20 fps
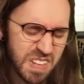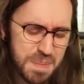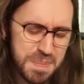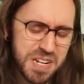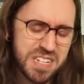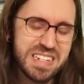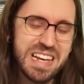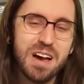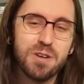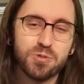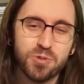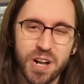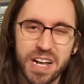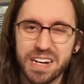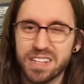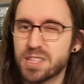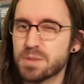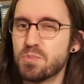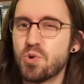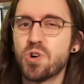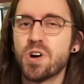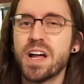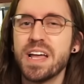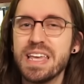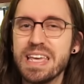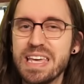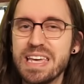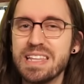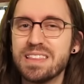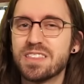I'm gonna downgrade it. The more I
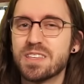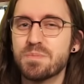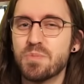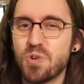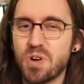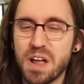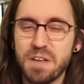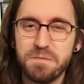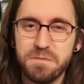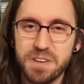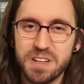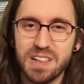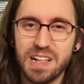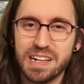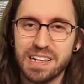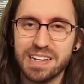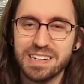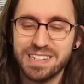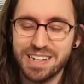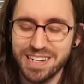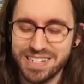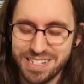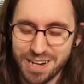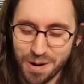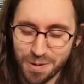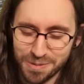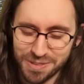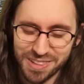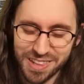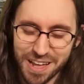eat, the more I feel like I
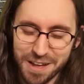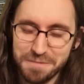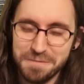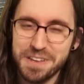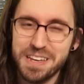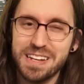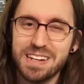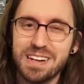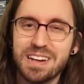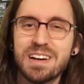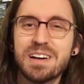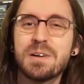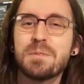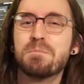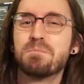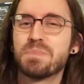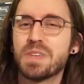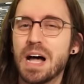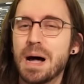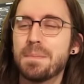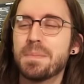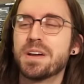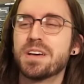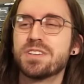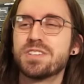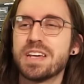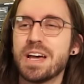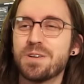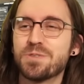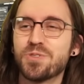don't love it. I'm gonna
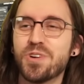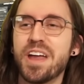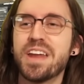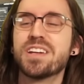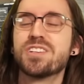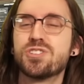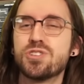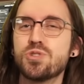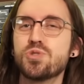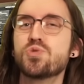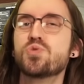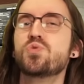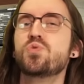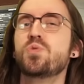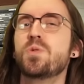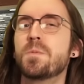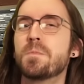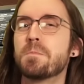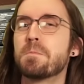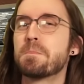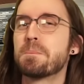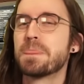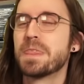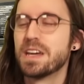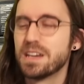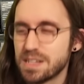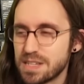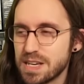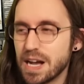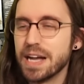downgrade it to
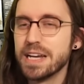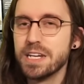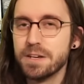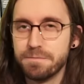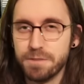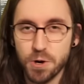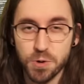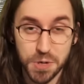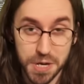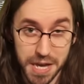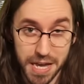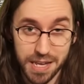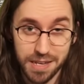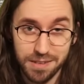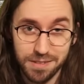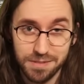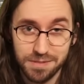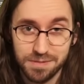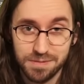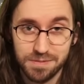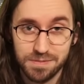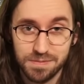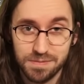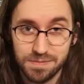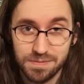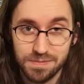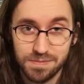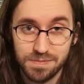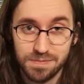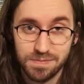kind of okay,
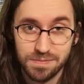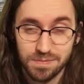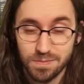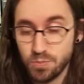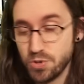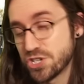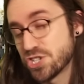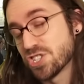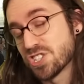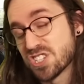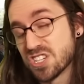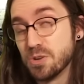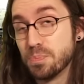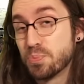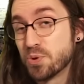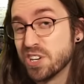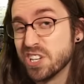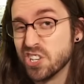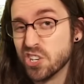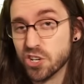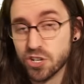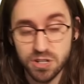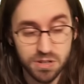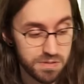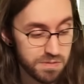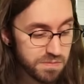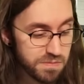which is still pretty good.